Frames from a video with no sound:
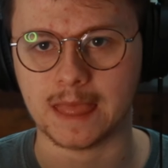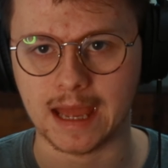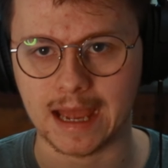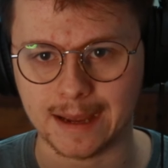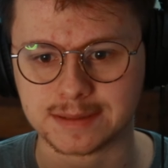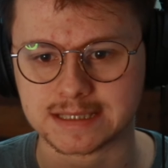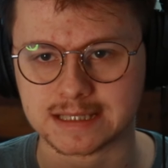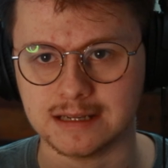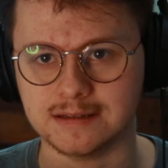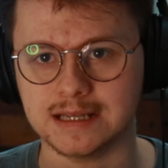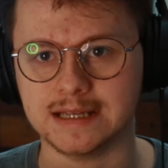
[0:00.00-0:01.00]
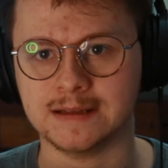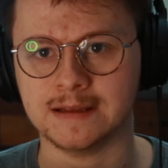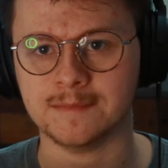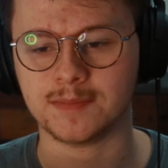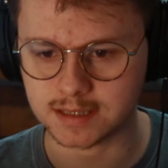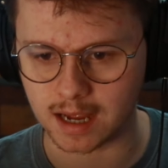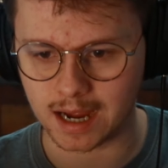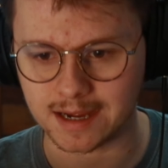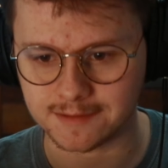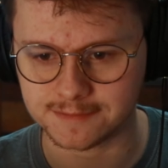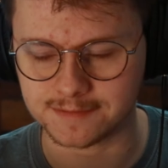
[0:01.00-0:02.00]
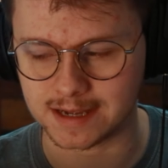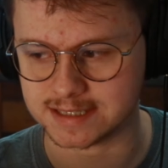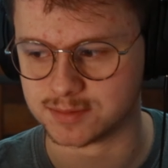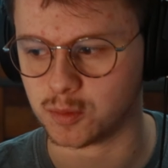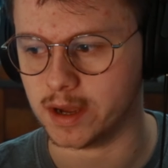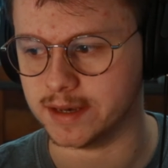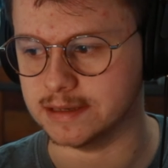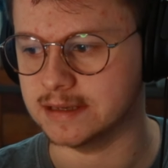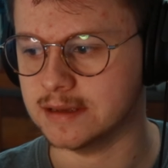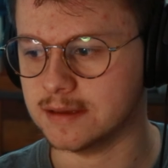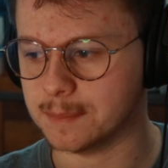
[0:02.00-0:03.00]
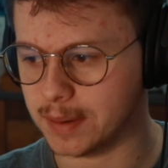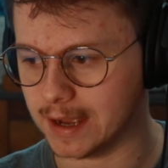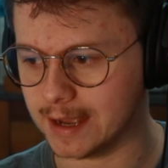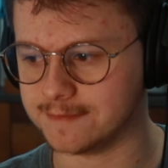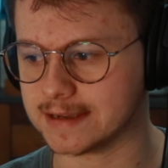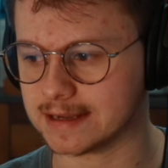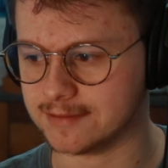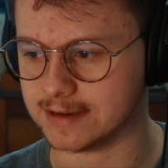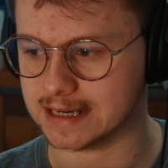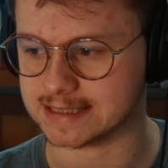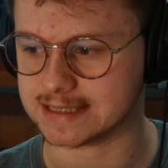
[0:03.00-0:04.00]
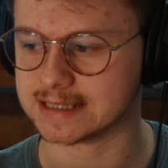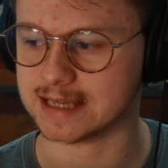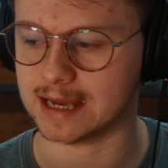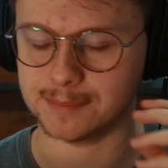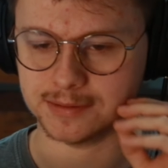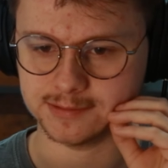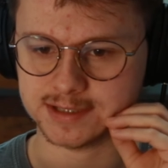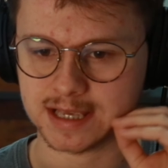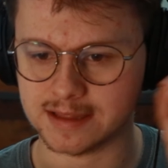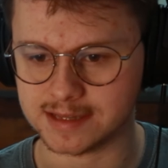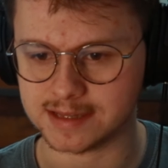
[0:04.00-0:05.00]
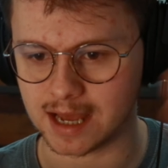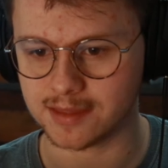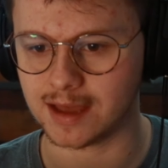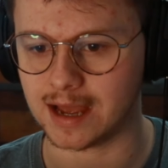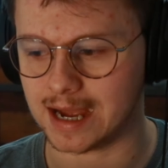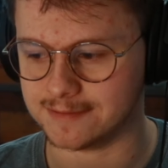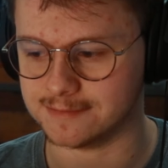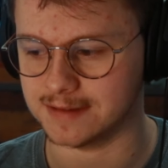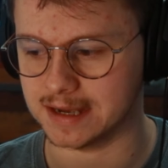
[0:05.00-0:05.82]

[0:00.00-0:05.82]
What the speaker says: Absolutely. Half of us want perfectly realistic samples. The other half of